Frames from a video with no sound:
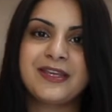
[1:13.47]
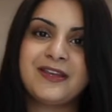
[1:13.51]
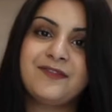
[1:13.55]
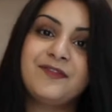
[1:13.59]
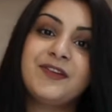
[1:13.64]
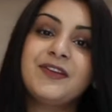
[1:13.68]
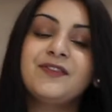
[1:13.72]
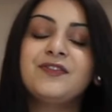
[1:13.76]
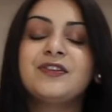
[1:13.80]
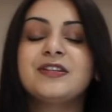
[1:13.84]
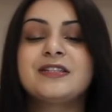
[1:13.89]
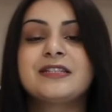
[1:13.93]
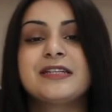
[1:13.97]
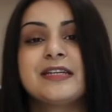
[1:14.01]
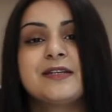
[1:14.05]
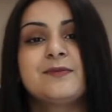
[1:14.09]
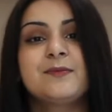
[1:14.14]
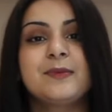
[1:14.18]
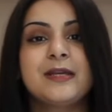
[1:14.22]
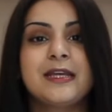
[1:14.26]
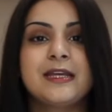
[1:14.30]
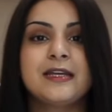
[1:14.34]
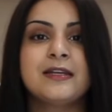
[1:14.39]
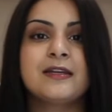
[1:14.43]
even if it did
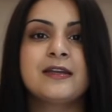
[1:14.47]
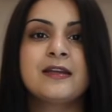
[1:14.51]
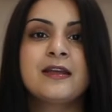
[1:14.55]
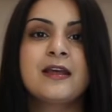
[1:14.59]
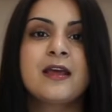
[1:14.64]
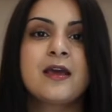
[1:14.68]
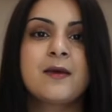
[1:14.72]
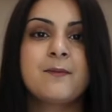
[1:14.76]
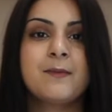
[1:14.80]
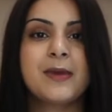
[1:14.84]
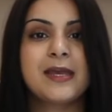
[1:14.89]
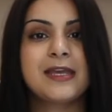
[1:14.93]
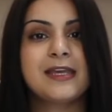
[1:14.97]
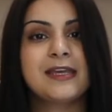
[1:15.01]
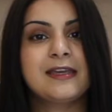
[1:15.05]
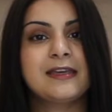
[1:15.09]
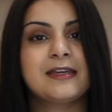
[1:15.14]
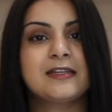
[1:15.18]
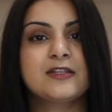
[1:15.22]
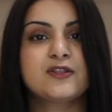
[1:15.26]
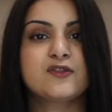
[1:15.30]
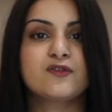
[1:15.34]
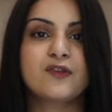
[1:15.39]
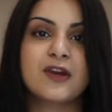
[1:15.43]
mean making
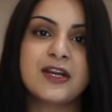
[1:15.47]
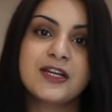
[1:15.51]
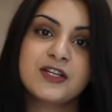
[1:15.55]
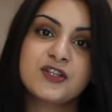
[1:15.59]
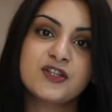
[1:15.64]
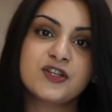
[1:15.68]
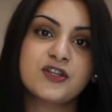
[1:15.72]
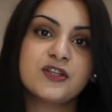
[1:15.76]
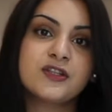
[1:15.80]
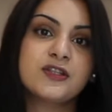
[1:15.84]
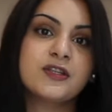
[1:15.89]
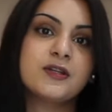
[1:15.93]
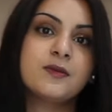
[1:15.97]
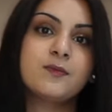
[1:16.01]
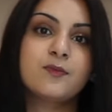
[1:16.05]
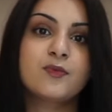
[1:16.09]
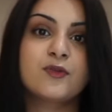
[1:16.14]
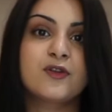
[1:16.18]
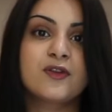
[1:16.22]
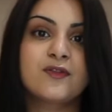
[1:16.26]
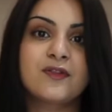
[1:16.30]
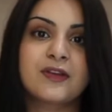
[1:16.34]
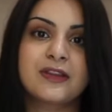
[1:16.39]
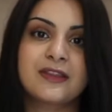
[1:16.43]
iterations and
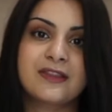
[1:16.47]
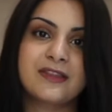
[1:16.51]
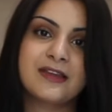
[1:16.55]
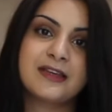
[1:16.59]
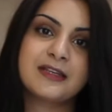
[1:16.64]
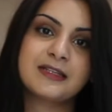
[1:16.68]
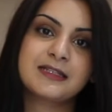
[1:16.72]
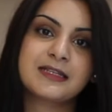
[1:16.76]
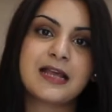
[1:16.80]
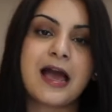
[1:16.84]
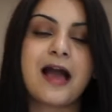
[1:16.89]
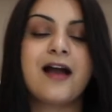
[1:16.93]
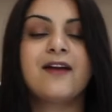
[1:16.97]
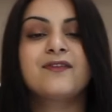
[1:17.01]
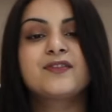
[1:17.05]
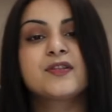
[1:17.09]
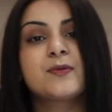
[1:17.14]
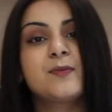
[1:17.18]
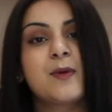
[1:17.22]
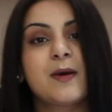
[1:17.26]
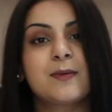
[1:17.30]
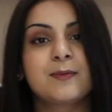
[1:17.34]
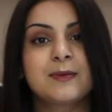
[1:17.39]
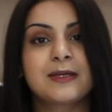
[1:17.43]
improving things
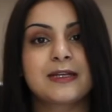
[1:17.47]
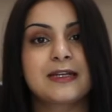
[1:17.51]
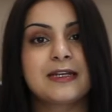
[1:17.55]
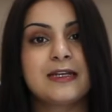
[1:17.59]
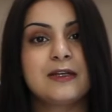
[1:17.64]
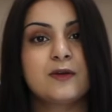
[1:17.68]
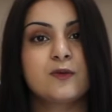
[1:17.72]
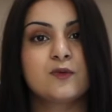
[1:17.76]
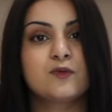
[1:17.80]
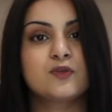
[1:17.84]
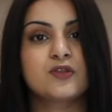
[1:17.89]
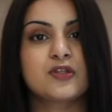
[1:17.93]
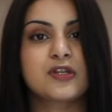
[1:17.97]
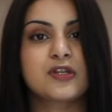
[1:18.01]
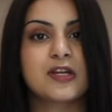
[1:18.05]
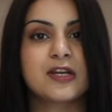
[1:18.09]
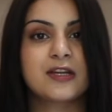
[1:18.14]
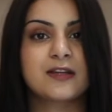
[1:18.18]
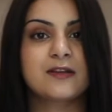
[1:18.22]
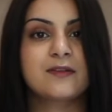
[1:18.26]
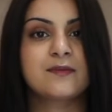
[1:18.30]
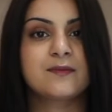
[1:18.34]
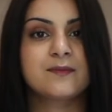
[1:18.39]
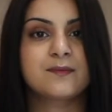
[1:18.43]
after publicly
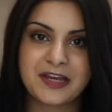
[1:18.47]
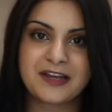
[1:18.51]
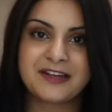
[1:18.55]
launching.